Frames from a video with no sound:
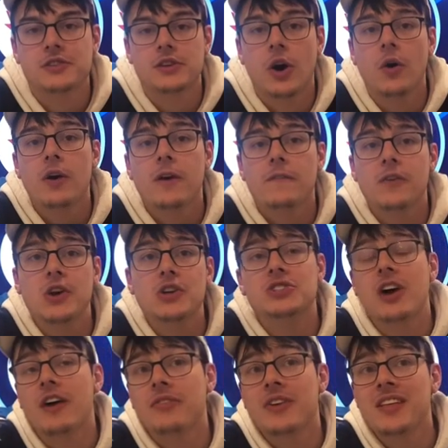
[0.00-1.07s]
So first
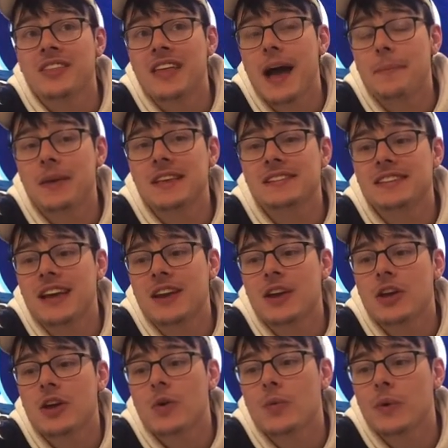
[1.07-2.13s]
off, that being said,
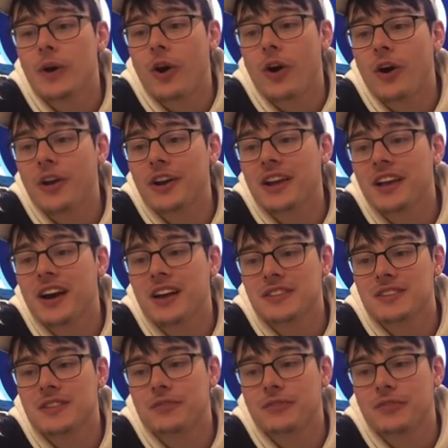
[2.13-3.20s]
we are going to cut
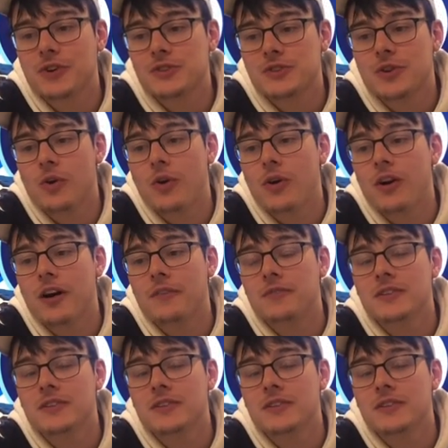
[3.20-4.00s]
to the first goal of